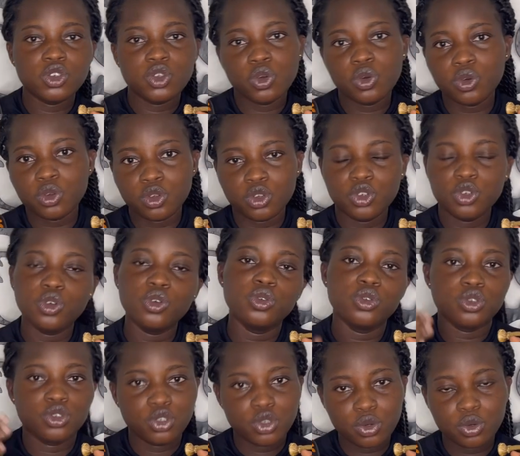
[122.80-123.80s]
do do
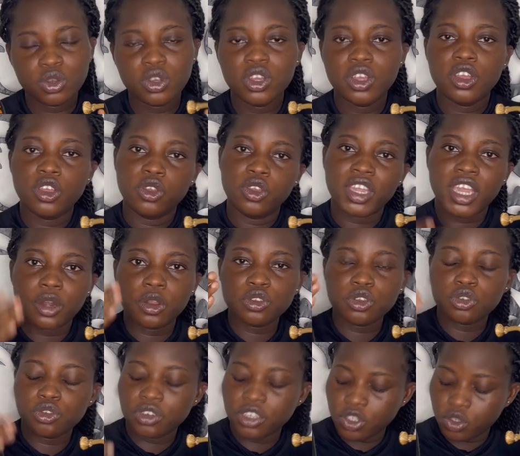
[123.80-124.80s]
do. You can
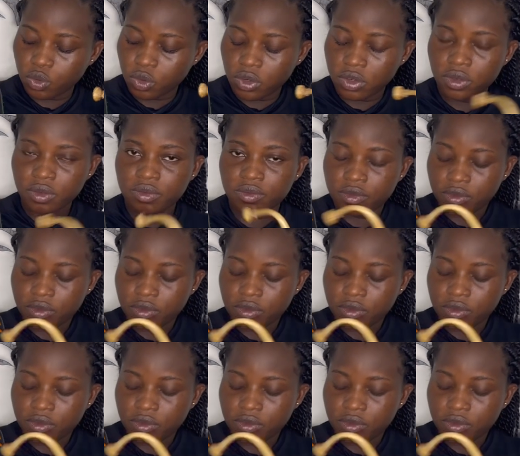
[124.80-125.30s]
also do this one.